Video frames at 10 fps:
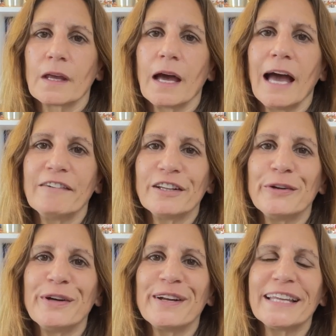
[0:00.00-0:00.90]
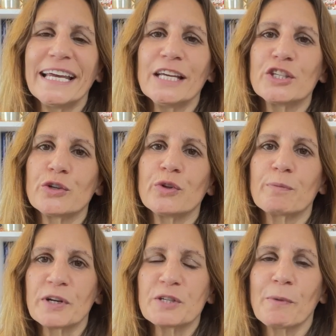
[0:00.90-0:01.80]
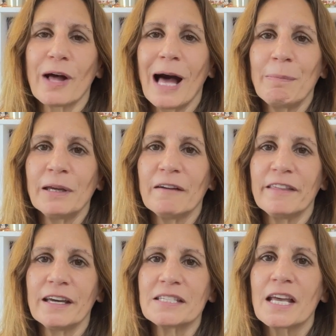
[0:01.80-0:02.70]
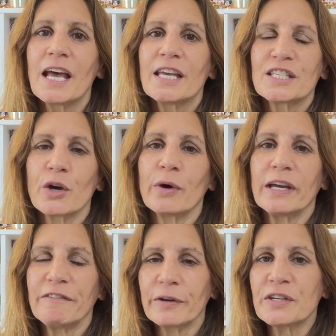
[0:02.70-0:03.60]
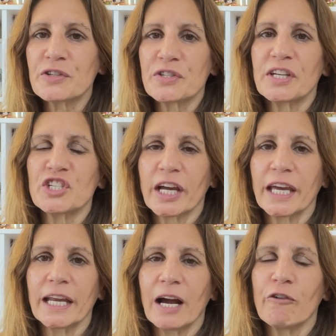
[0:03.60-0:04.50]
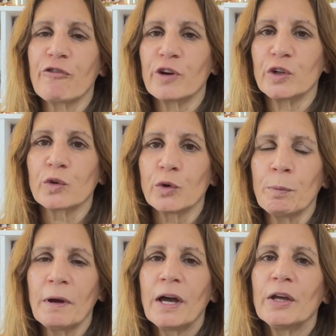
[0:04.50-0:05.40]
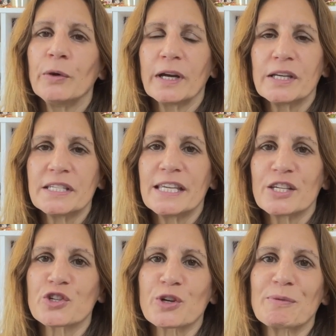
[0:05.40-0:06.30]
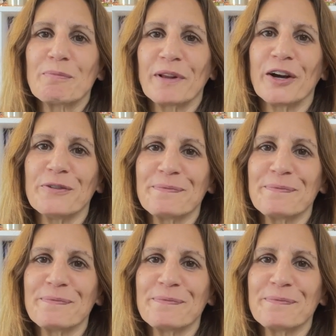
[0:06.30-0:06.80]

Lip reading: I've included a link to the printable copy of this. So if you're interested in checking it out for your group, you can see the description below.